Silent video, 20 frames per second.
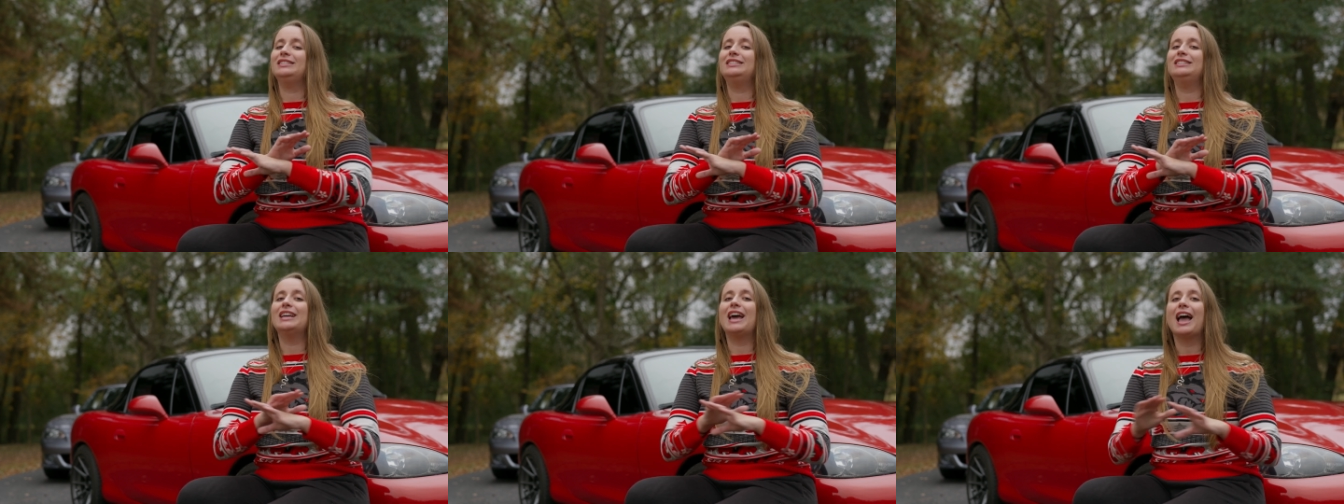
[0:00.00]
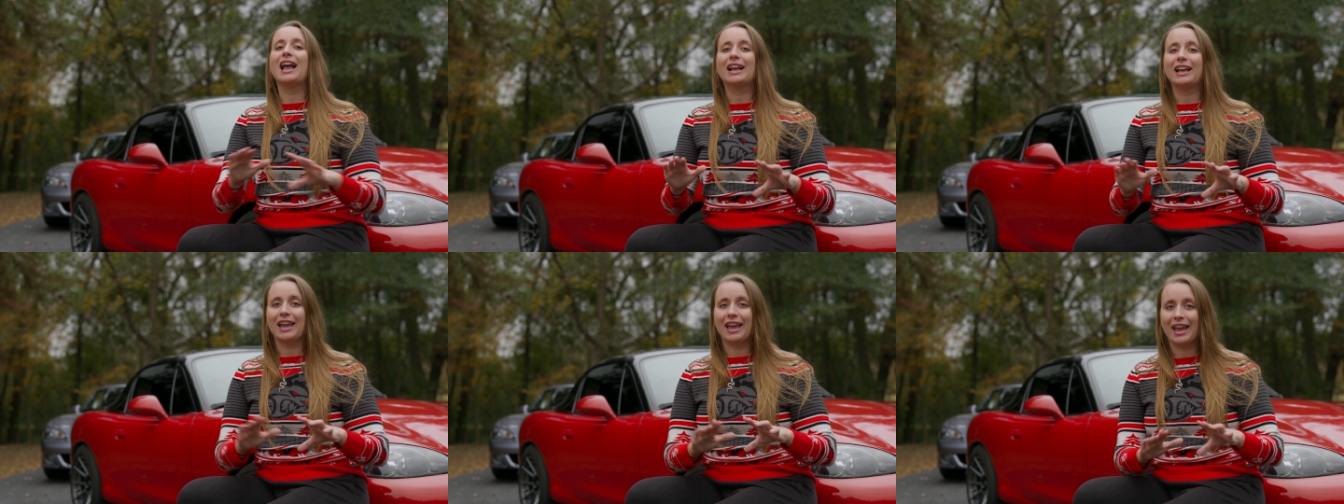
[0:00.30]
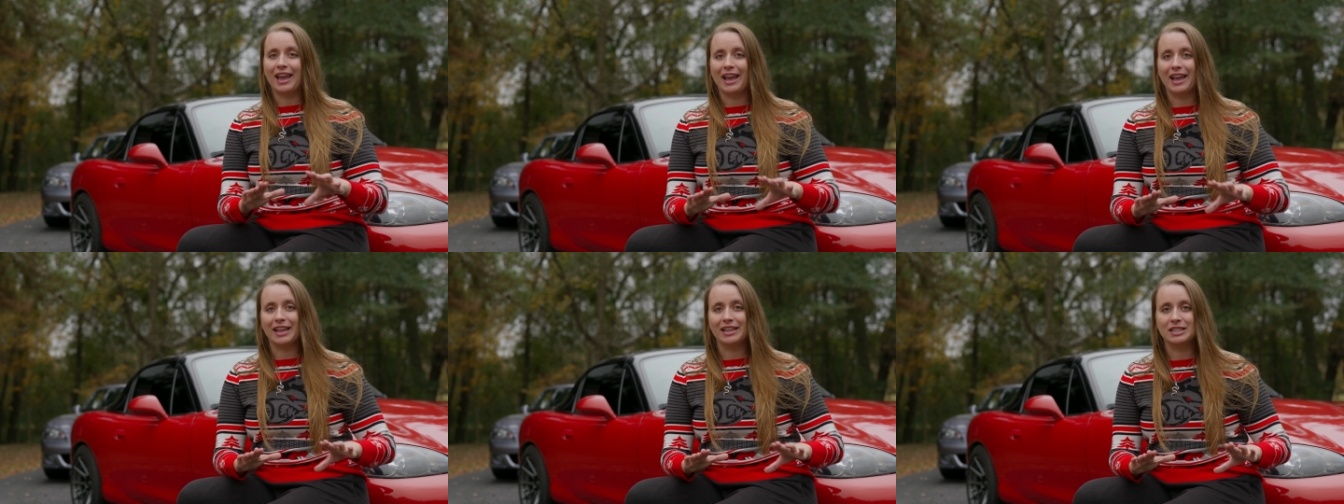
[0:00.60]

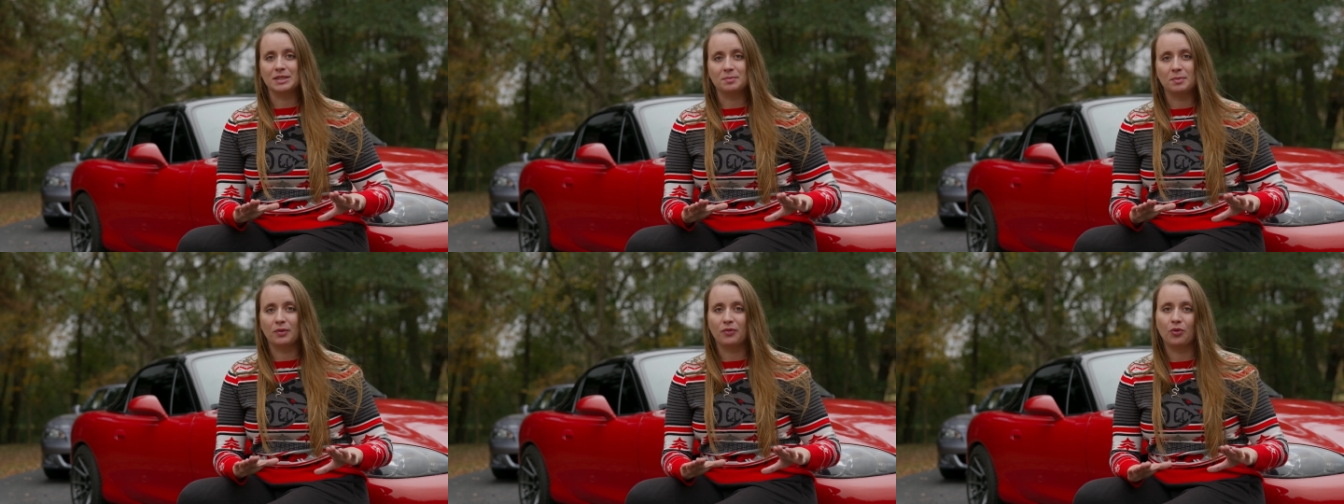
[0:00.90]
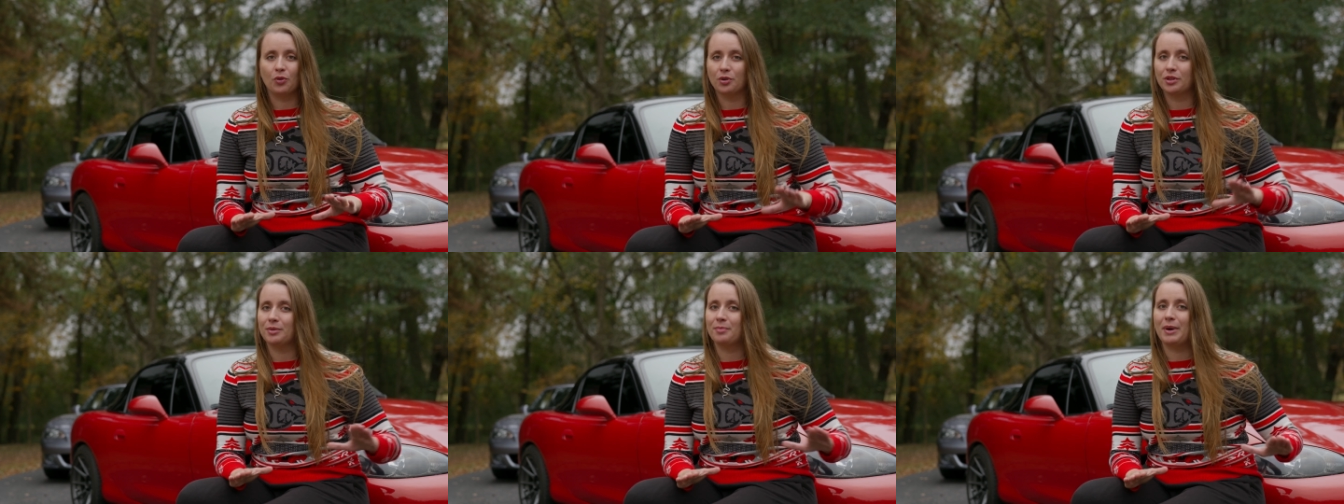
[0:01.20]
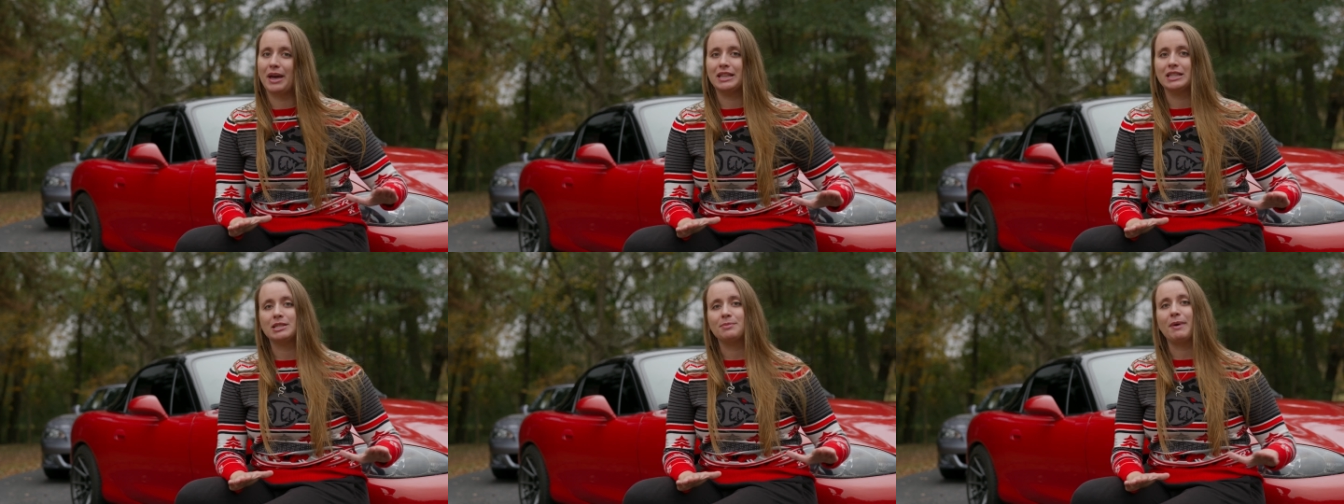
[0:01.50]
decades before the
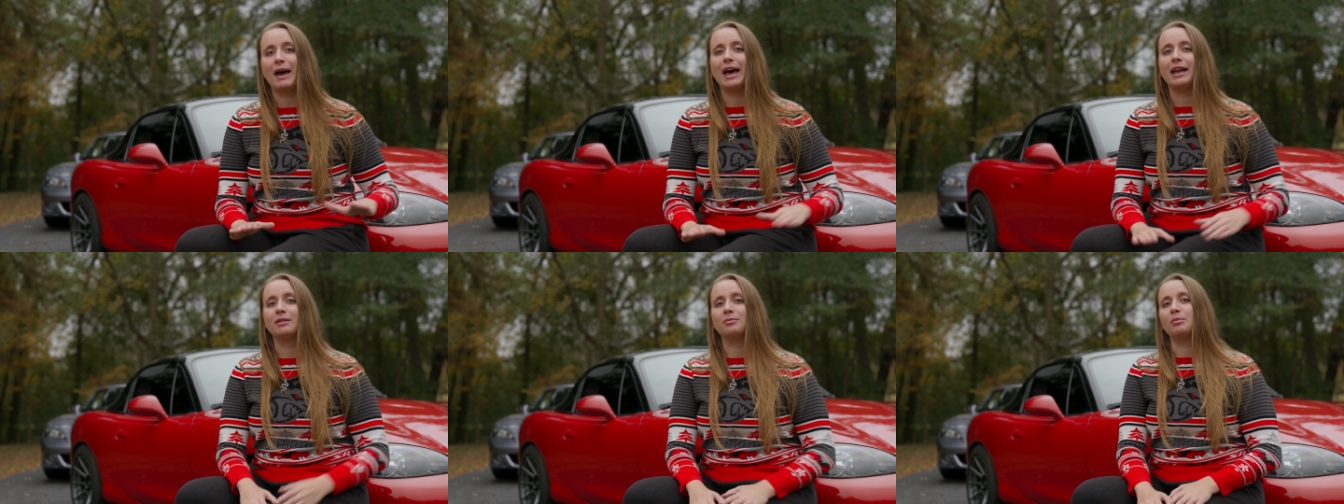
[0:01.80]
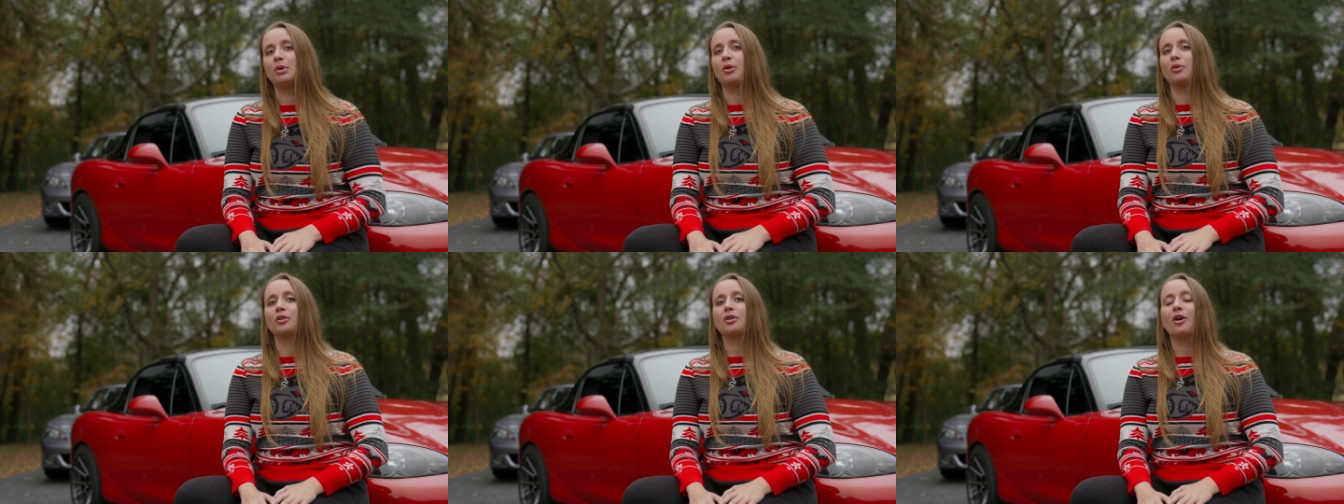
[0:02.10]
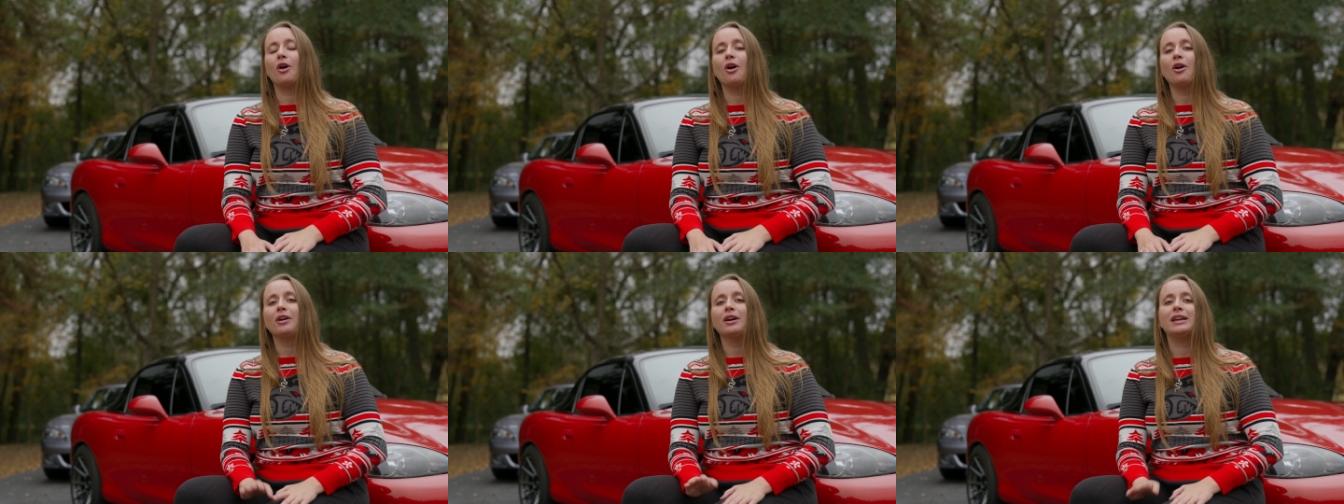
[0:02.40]
Benz patent motor
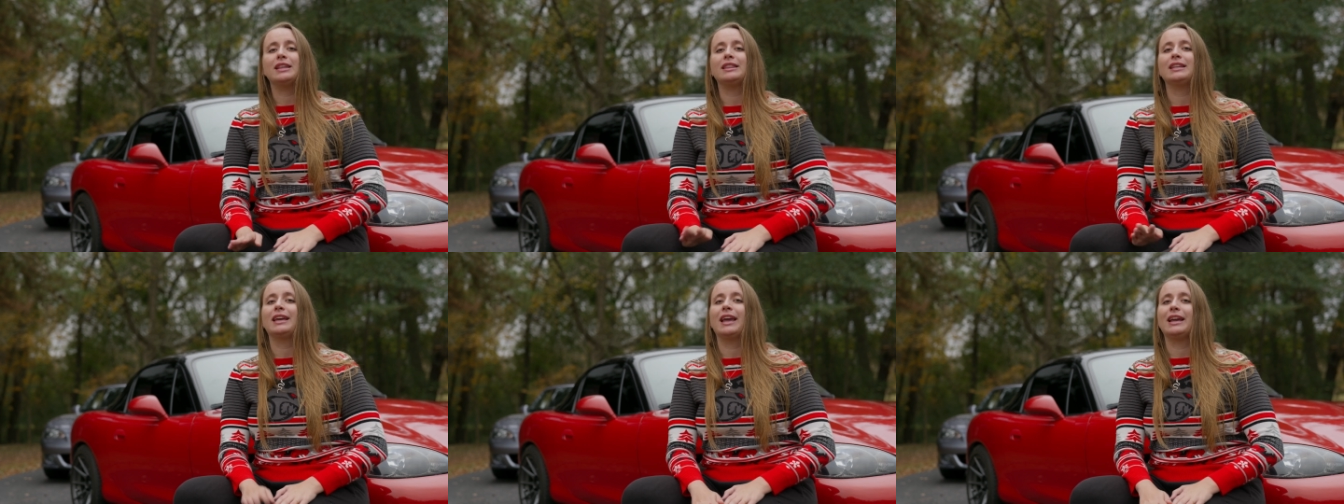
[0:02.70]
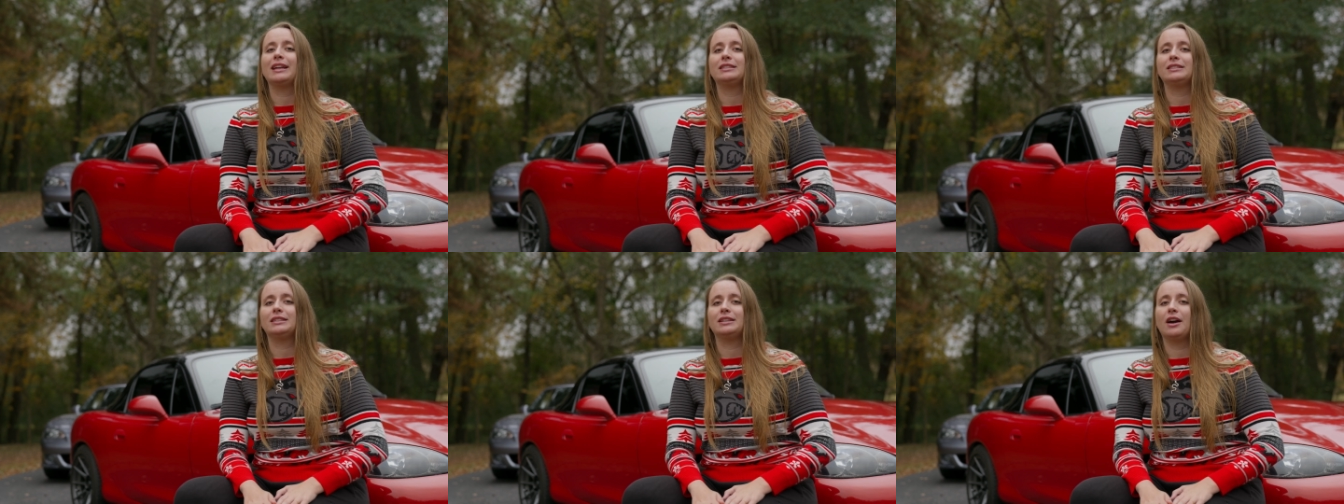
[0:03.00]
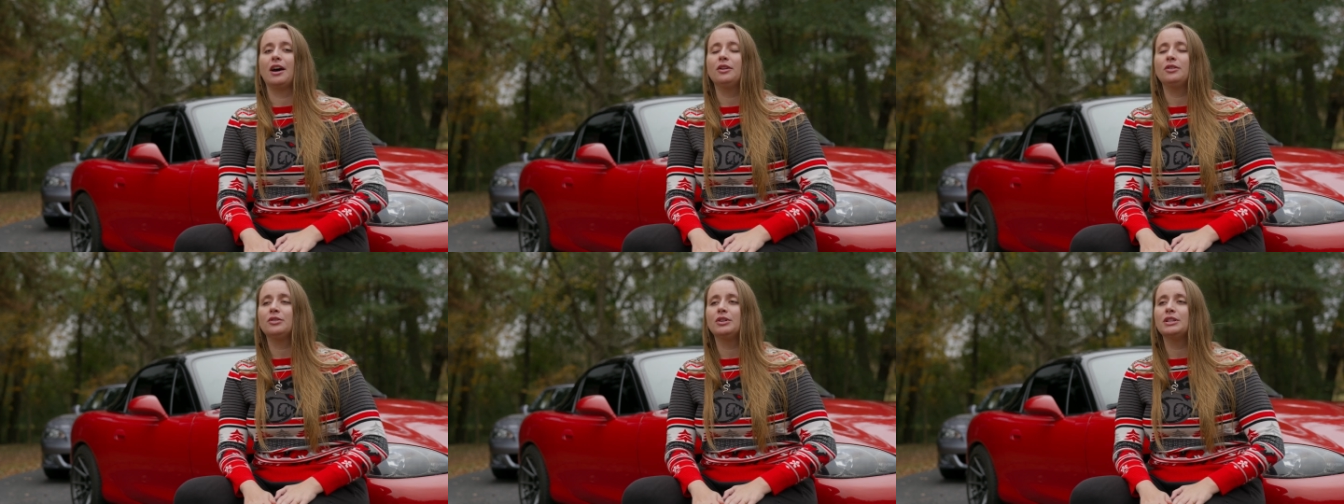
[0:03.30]
car in the
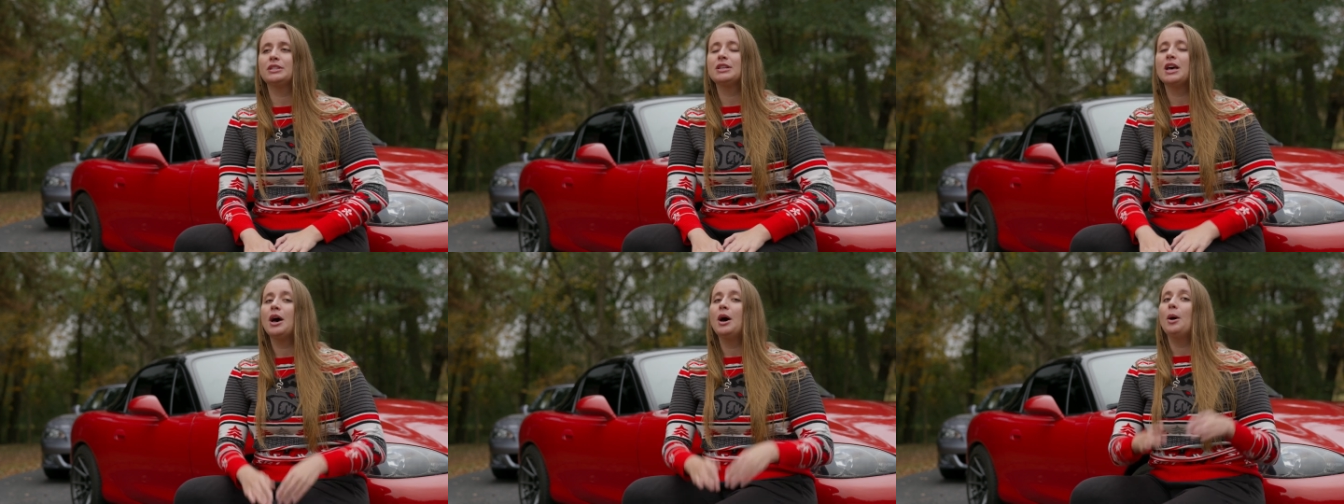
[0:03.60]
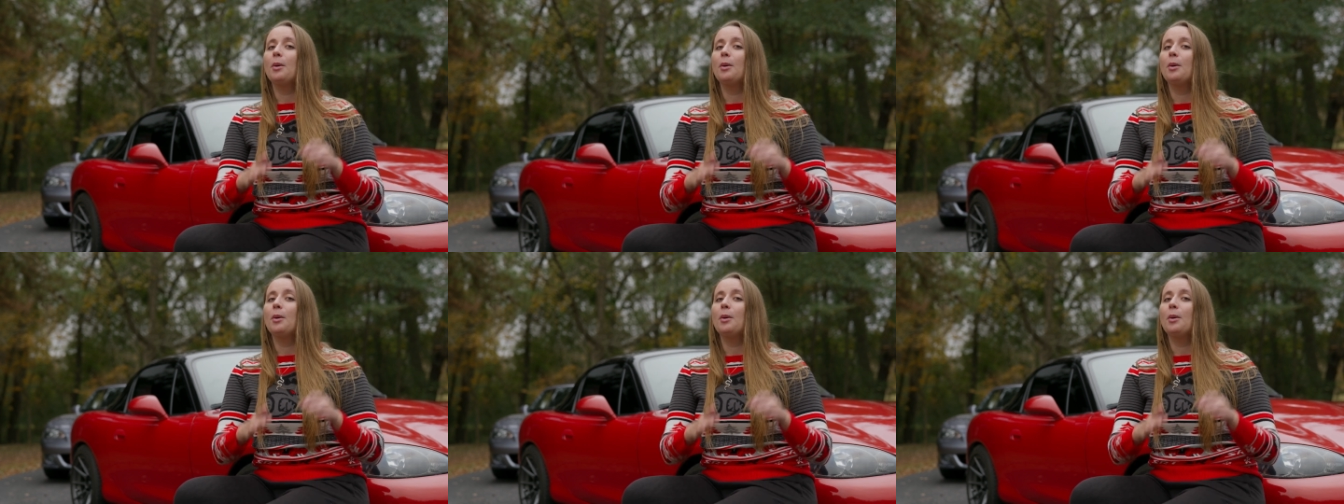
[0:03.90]
1800s,